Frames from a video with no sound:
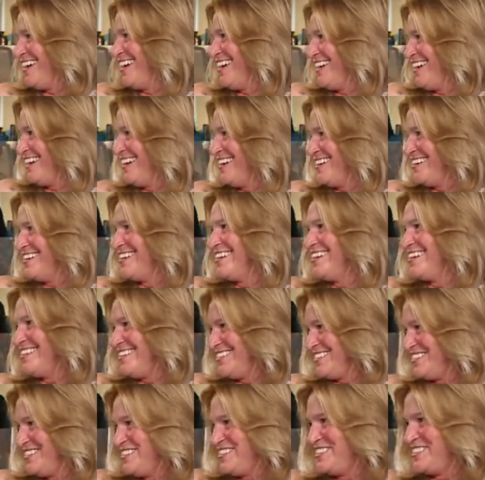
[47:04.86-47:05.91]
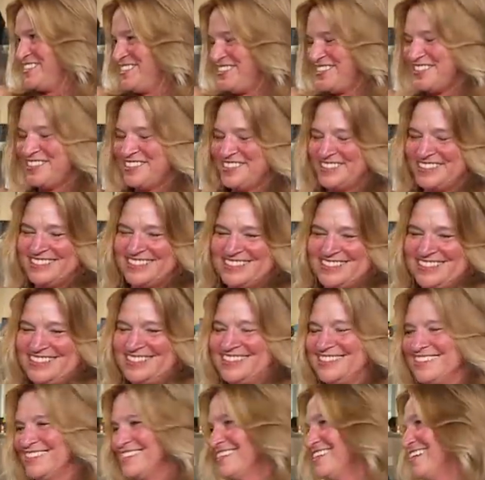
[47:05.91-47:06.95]

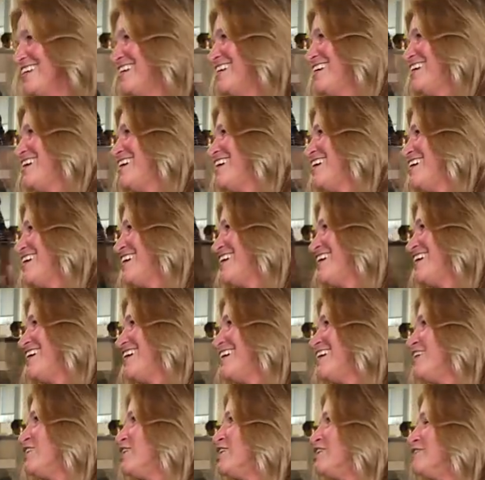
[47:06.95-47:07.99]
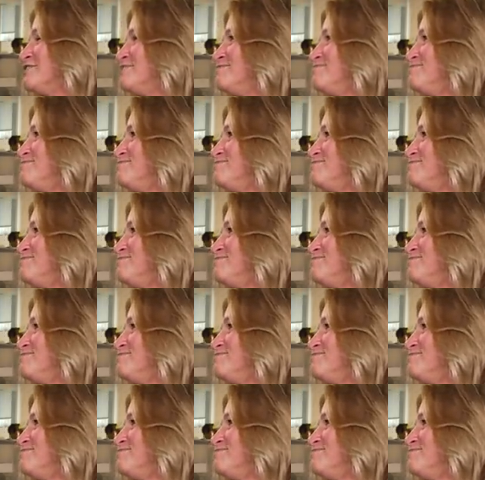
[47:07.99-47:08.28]
(not speaking)